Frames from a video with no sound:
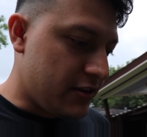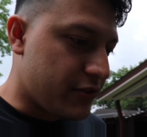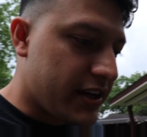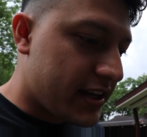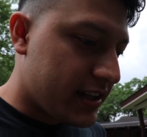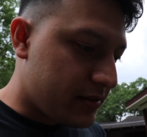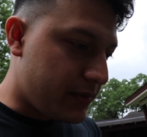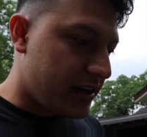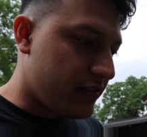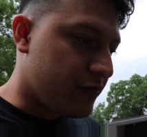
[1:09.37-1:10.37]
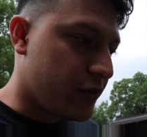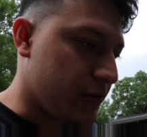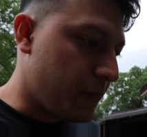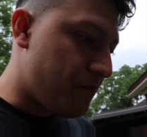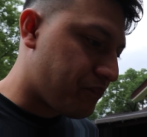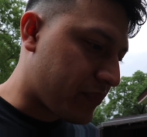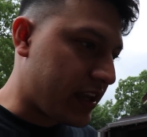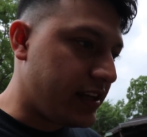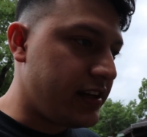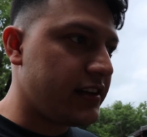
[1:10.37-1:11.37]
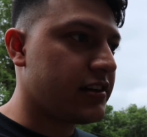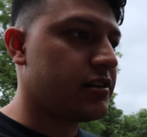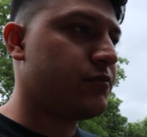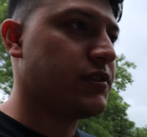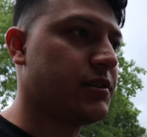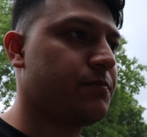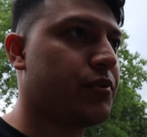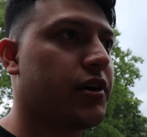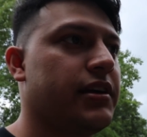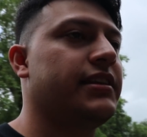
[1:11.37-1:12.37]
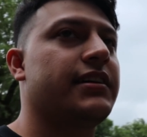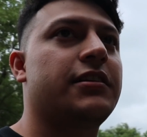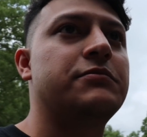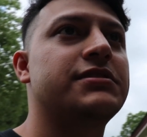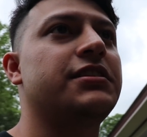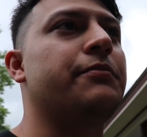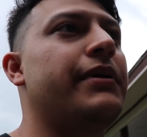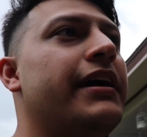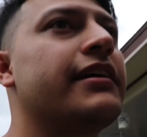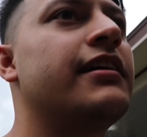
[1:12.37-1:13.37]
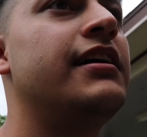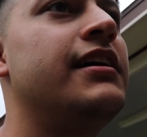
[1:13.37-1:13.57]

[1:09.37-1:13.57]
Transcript: When I got the manifold, it didn't come with the part that comes in the back.